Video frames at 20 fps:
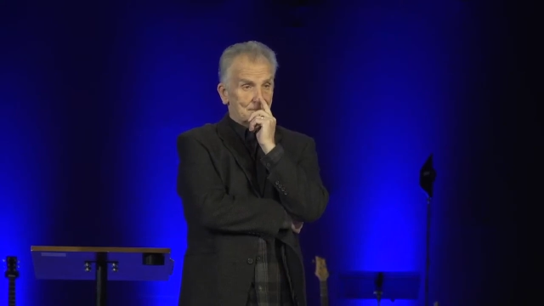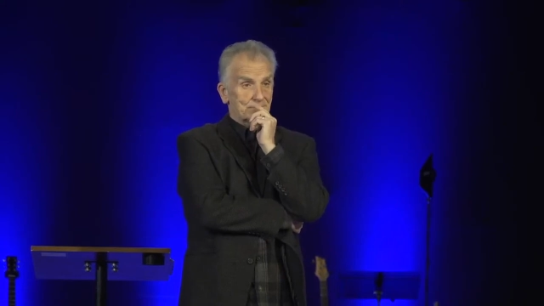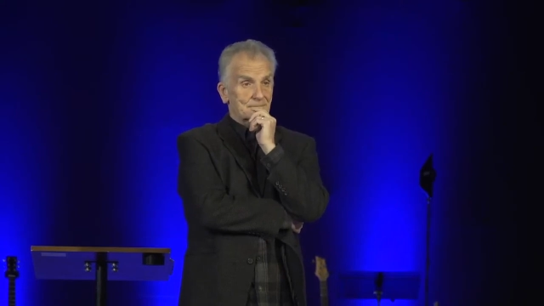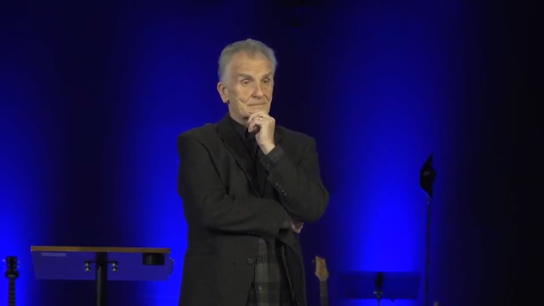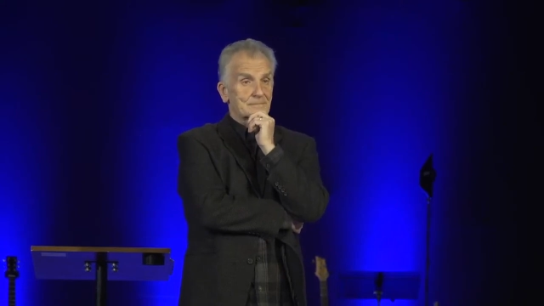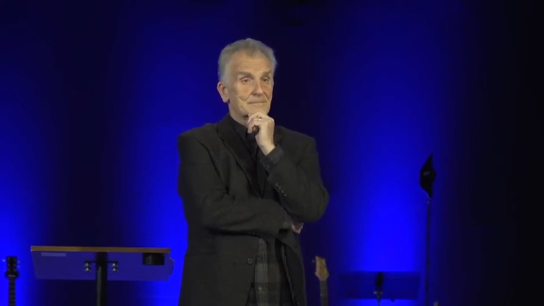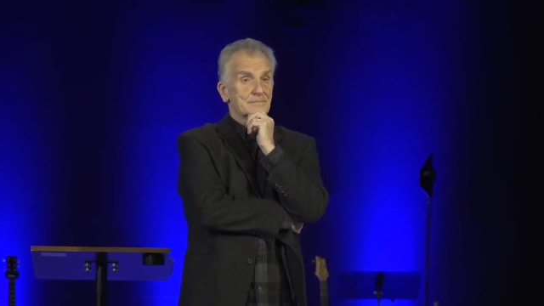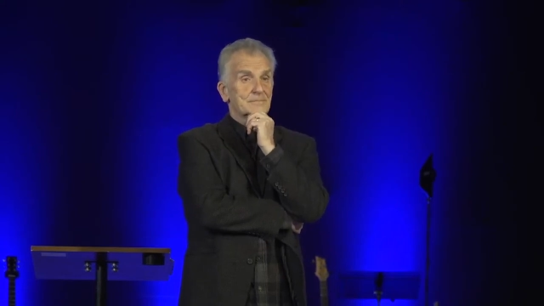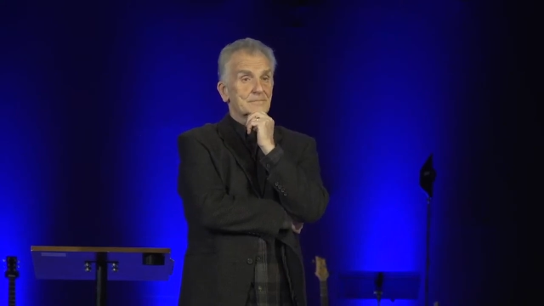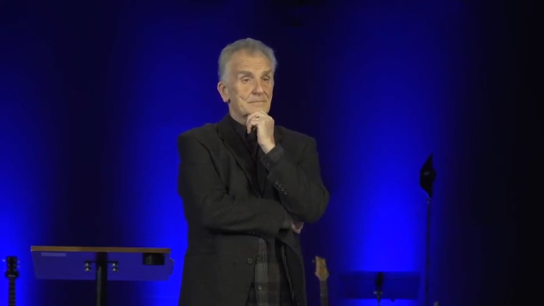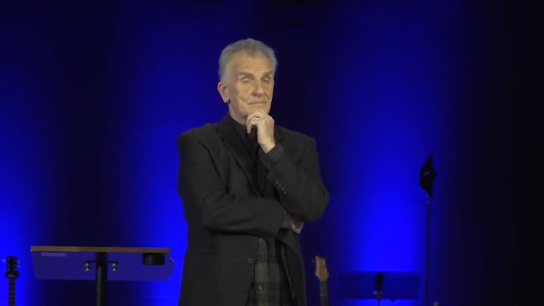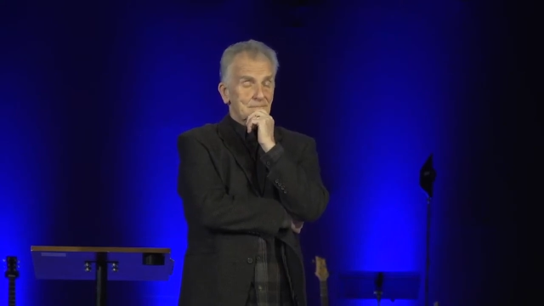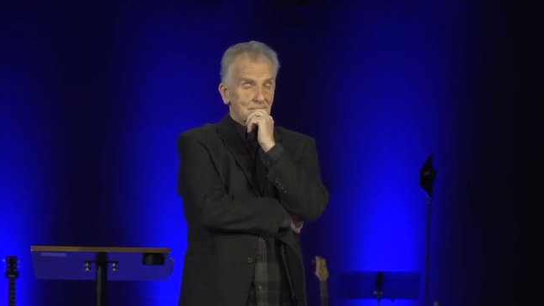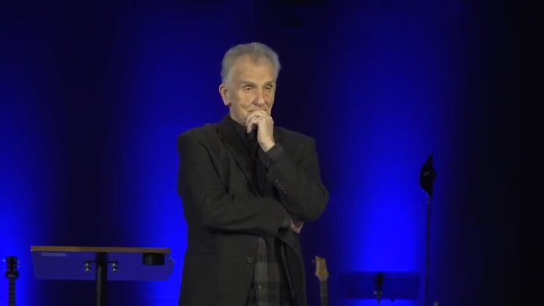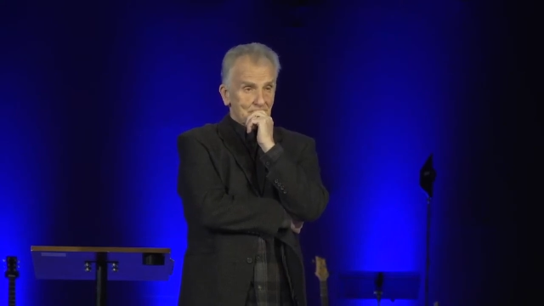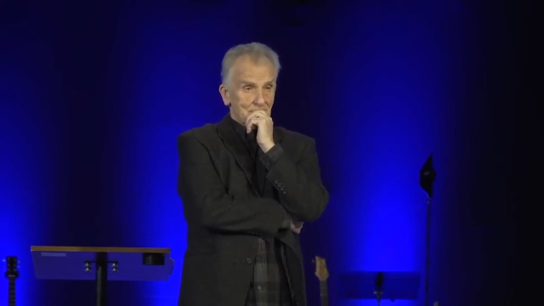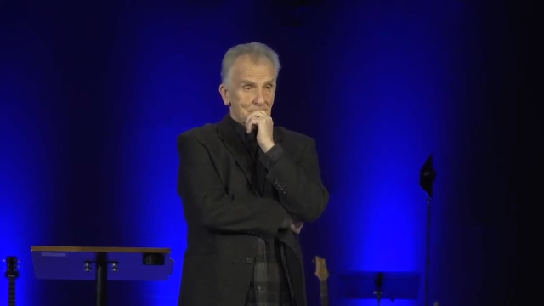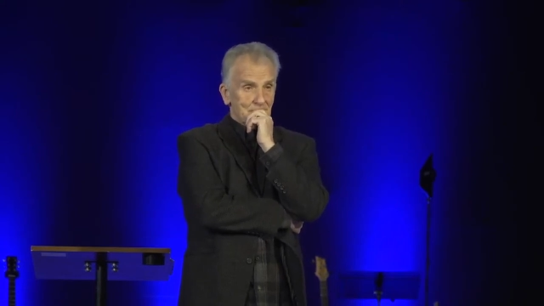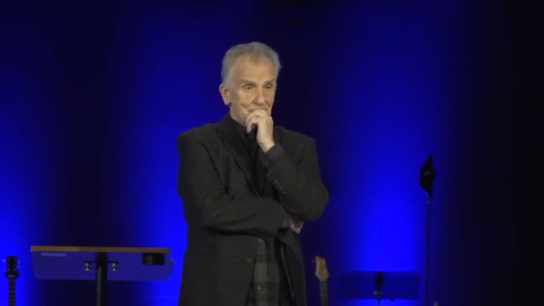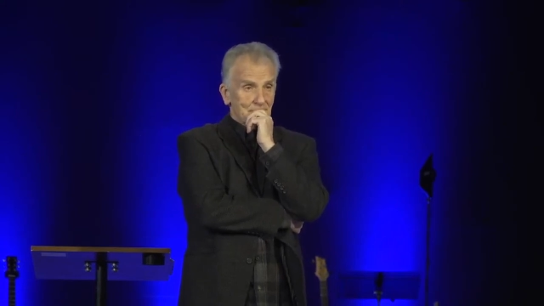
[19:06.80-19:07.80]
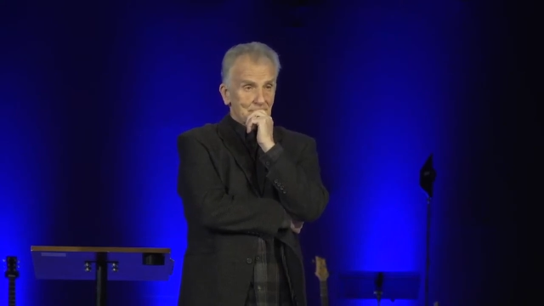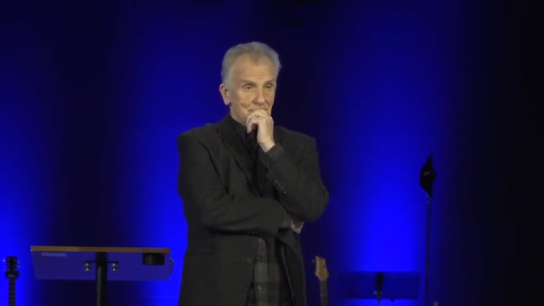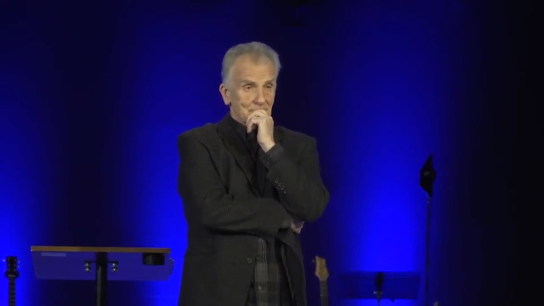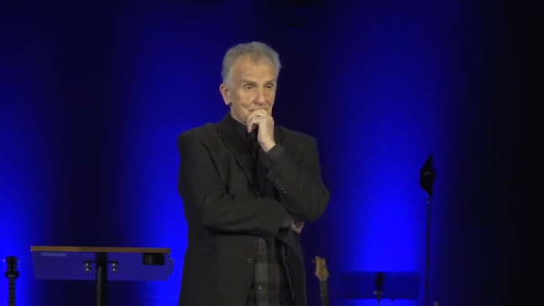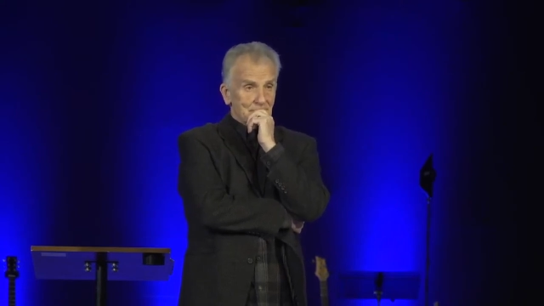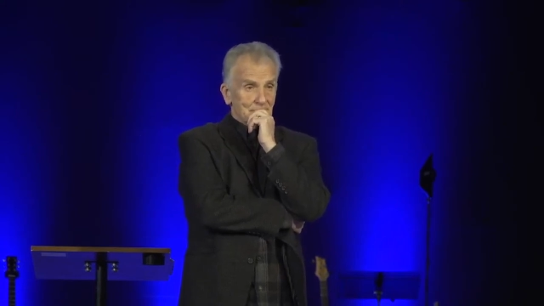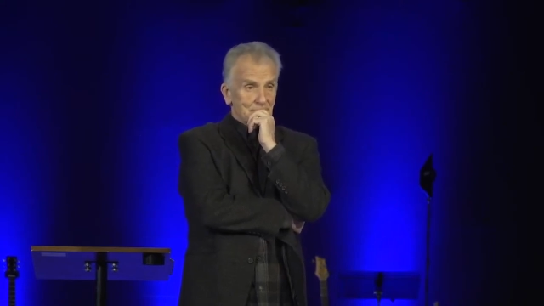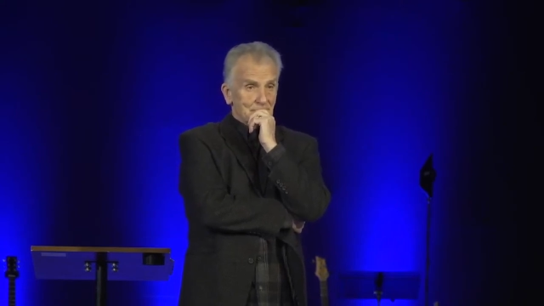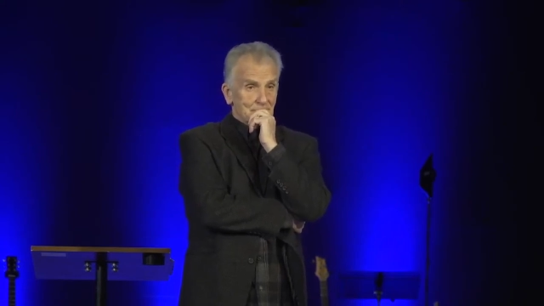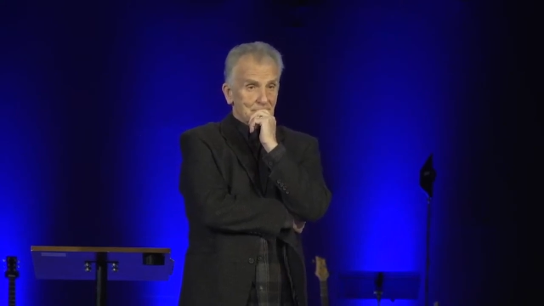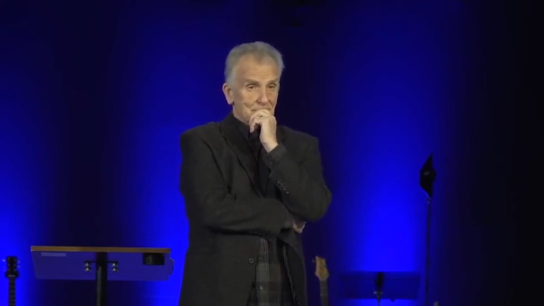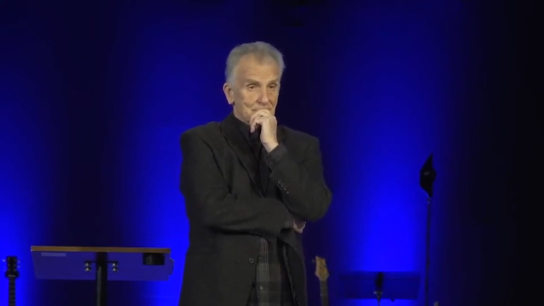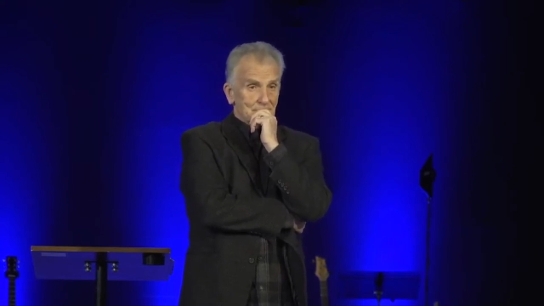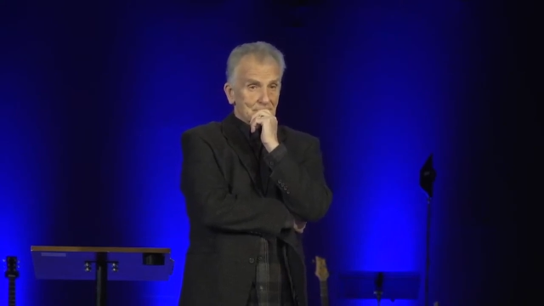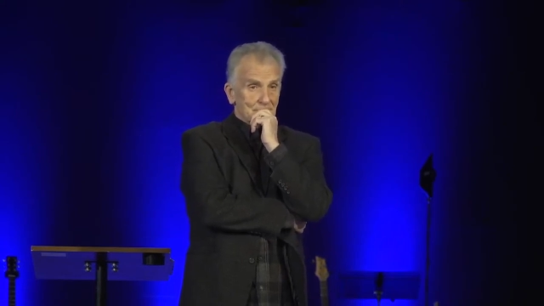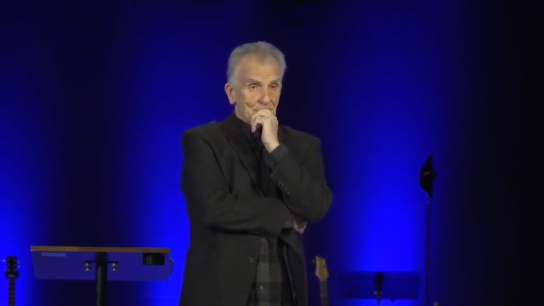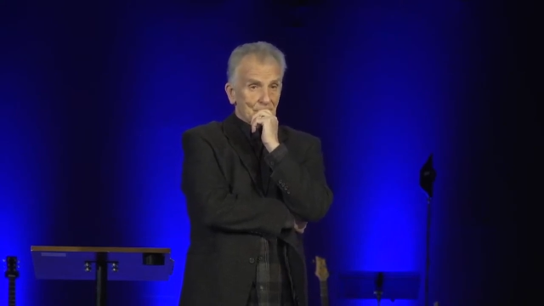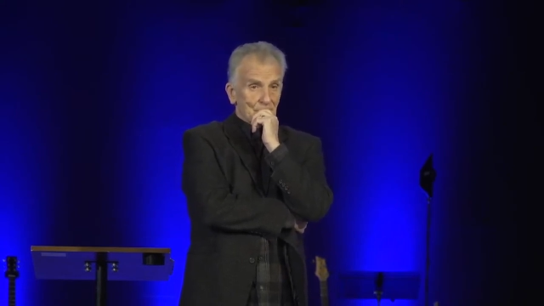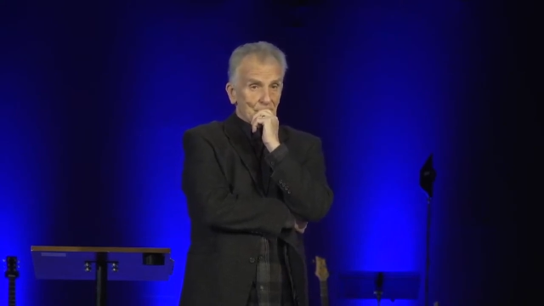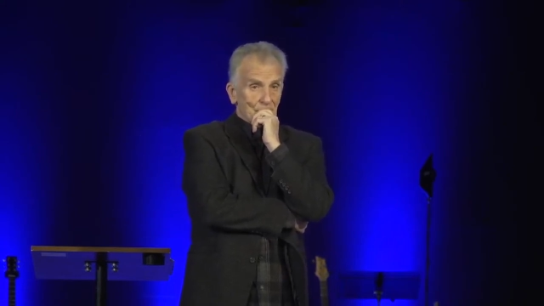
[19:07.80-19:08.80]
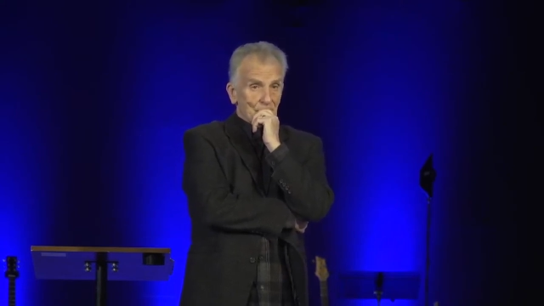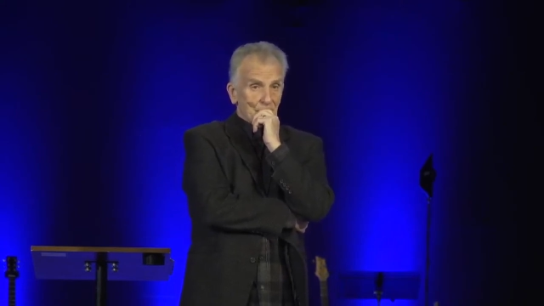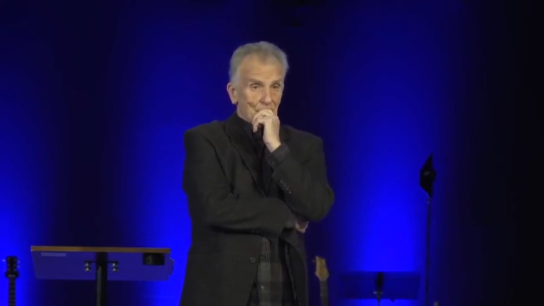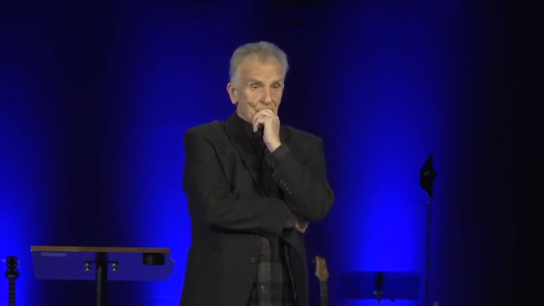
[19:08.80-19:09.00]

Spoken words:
No one is speaking in this clip.